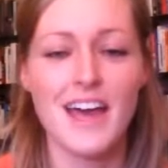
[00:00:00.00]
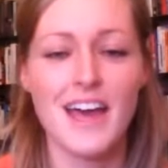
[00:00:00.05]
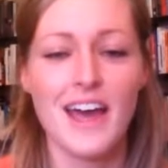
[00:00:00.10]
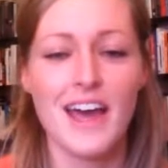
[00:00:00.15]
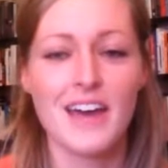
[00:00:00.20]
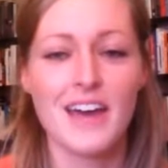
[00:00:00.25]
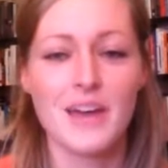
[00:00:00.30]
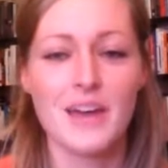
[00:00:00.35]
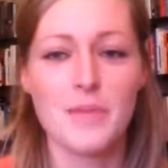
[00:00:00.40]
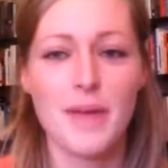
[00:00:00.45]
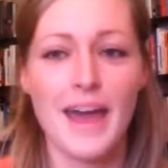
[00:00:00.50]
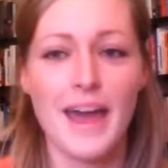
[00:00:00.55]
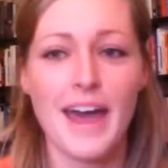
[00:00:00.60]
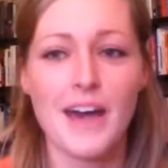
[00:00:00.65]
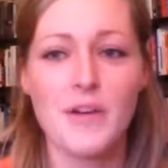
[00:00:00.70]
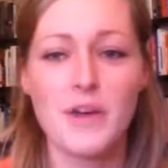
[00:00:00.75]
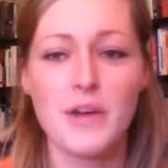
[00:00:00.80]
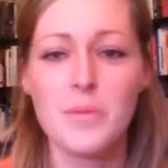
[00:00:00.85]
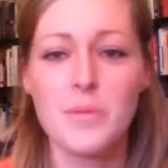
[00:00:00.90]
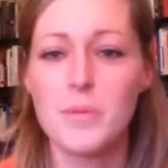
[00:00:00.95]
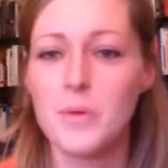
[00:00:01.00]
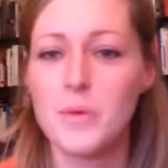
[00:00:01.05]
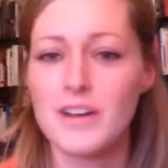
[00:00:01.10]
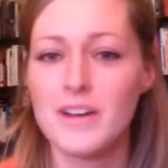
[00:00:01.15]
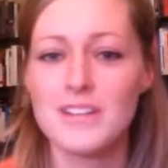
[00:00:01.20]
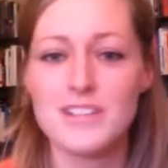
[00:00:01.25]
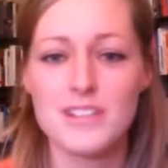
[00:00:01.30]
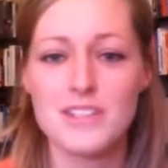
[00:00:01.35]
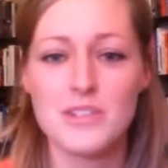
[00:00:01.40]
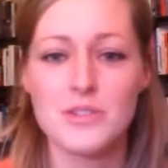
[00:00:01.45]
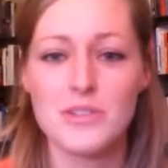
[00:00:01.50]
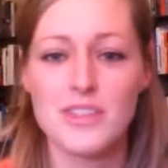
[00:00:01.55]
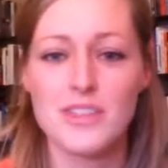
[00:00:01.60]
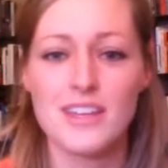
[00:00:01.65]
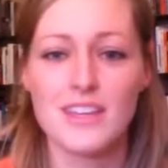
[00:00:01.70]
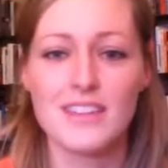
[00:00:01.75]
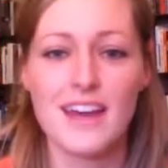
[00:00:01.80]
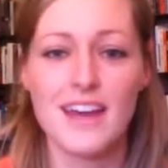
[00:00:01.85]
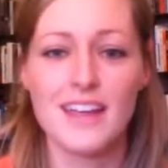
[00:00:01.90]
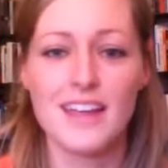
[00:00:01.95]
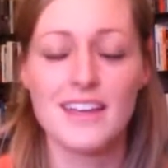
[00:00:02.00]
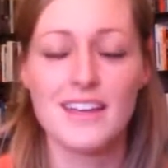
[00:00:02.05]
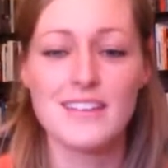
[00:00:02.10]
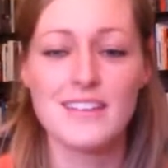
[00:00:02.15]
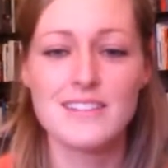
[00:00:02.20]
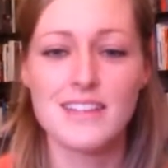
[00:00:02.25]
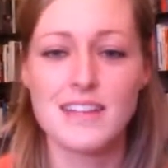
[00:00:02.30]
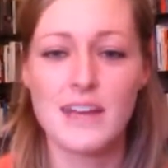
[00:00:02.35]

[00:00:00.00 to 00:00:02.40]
How important do you think that is,